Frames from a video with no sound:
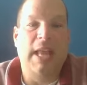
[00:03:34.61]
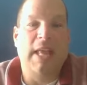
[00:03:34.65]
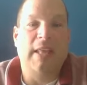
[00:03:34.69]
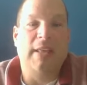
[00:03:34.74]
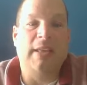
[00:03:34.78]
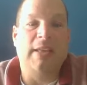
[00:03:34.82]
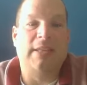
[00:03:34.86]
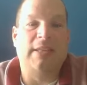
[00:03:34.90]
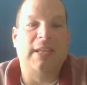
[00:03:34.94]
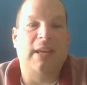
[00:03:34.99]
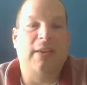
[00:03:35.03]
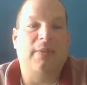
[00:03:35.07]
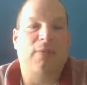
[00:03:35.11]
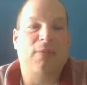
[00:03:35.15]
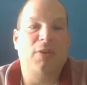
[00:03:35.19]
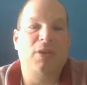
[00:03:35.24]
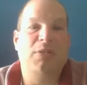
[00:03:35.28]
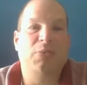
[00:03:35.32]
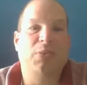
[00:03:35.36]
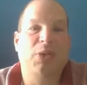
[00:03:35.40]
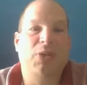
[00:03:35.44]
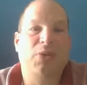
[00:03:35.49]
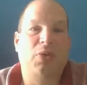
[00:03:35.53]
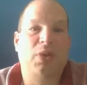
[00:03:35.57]
The
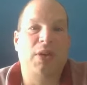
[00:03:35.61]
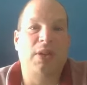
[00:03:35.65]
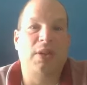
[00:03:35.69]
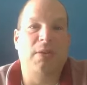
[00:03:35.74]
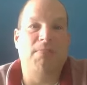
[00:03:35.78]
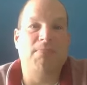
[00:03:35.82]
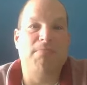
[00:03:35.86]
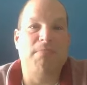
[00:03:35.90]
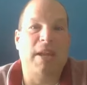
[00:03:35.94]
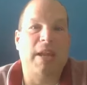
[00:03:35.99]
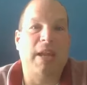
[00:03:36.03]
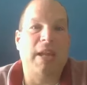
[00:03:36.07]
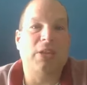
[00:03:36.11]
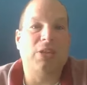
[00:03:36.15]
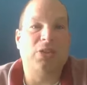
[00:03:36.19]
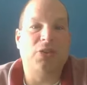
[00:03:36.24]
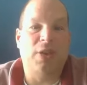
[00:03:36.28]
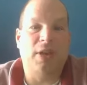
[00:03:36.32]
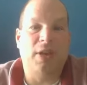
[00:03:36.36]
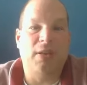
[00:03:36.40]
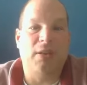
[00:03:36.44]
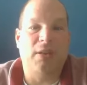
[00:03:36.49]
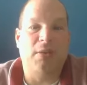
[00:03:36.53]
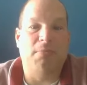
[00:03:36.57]
difference between the
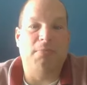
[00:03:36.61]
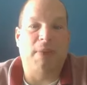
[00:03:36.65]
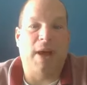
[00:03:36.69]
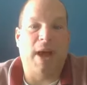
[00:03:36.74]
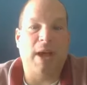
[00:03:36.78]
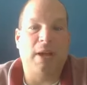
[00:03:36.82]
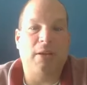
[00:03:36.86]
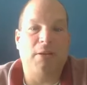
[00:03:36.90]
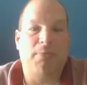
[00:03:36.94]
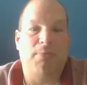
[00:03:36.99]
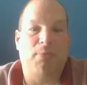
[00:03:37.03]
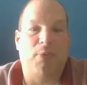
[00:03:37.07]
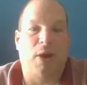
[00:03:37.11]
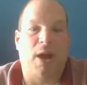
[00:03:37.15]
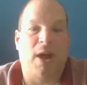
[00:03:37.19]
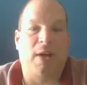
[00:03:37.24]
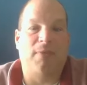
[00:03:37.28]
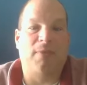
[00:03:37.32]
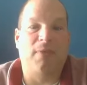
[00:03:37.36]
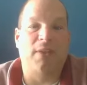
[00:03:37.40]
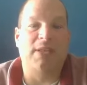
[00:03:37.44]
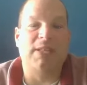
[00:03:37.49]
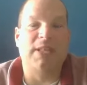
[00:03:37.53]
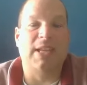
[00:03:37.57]
major and the minor
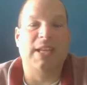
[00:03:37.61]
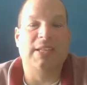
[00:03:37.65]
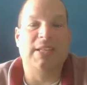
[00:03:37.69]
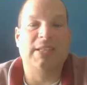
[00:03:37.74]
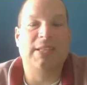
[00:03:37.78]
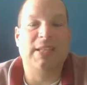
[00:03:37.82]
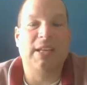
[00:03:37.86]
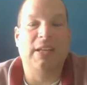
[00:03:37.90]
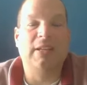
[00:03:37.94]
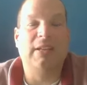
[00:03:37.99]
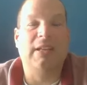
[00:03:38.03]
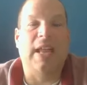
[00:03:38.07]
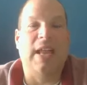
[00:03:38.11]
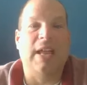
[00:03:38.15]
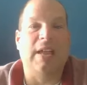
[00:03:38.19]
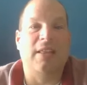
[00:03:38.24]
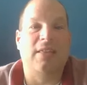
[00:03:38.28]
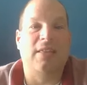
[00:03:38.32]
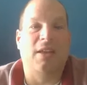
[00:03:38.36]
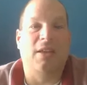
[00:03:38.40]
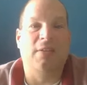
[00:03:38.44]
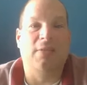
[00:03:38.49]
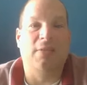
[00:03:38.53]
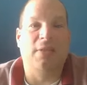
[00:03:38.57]
prophets is the
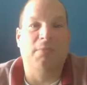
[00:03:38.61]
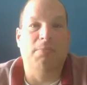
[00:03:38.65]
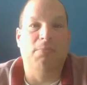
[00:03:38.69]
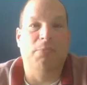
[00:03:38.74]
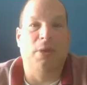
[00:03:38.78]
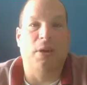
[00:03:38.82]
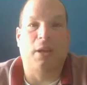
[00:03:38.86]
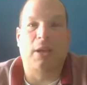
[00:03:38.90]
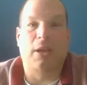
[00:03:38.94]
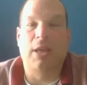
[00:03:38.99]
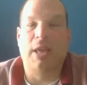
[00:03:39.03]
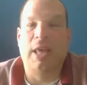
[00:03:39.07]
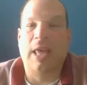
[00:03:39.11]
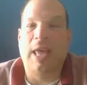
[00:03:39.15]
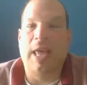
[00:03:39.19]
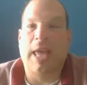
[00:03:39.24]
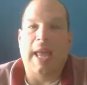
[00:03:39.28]
length of the book.